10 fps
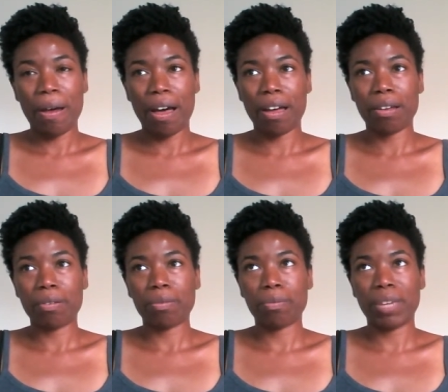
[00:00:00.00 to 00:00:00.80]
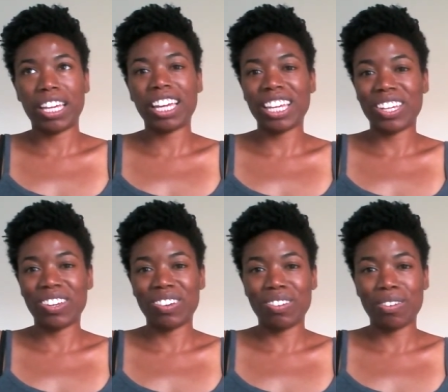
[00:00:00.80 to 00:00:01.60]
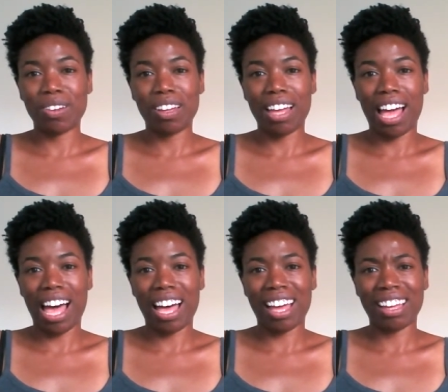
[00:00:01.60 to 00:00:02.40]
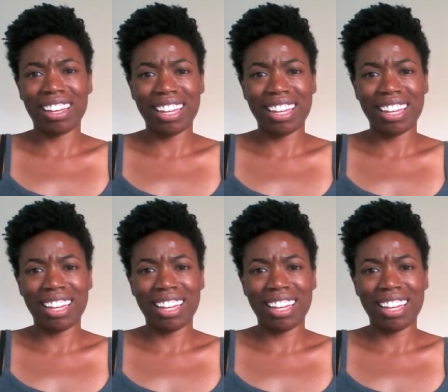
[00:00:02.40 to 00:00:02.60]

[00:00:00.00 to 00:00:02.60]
uh, making you uh,